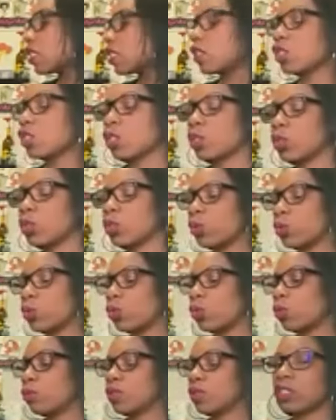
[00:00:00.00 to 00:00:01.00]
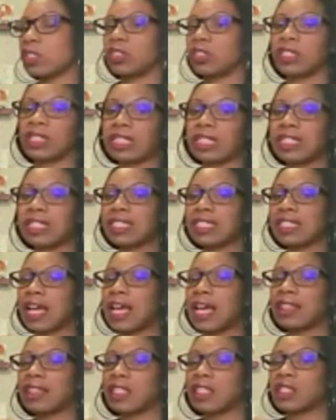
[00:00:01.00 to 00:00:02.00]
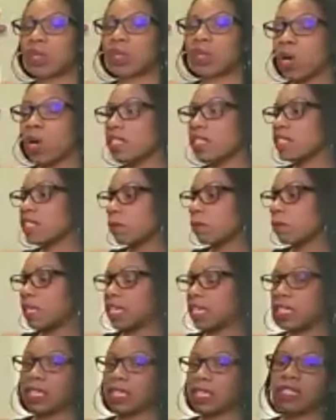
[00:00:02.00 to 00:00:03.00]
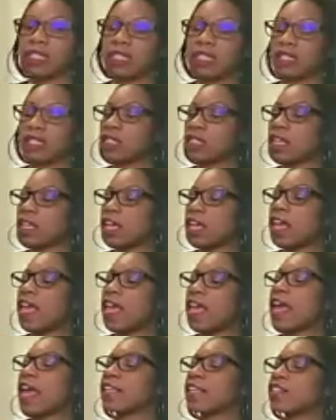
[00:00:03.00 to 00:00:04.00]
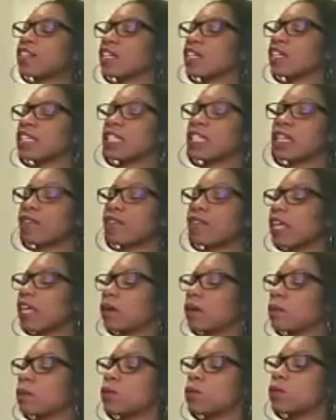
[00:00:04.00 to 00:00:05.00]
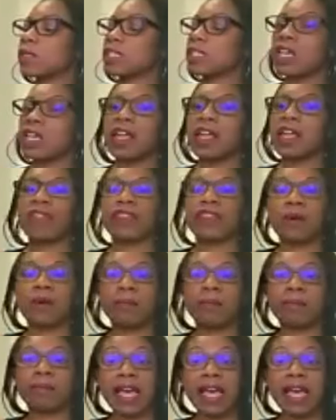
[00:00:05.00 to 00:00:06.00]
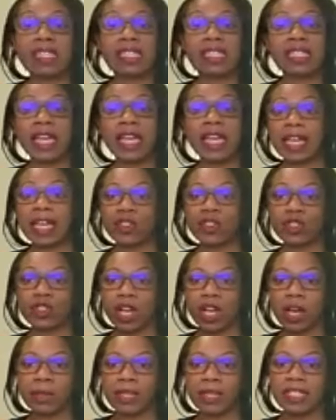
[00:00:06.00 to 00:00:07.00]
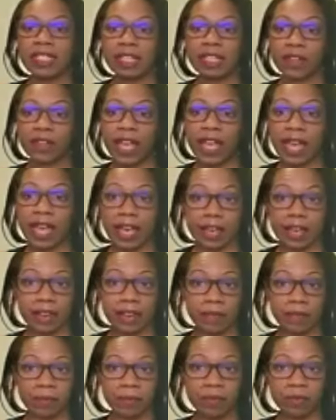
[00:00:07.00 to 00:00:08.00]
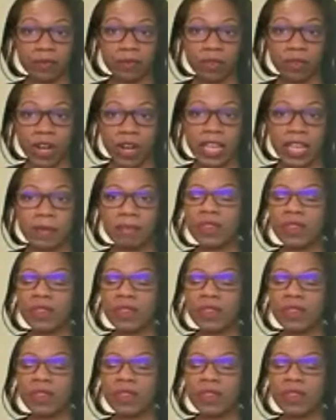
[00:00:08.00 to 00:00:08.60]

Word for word: it's lubed, you're going to slide this onto the penis and you're going to give him, oops, the best hand job he's ever had, right?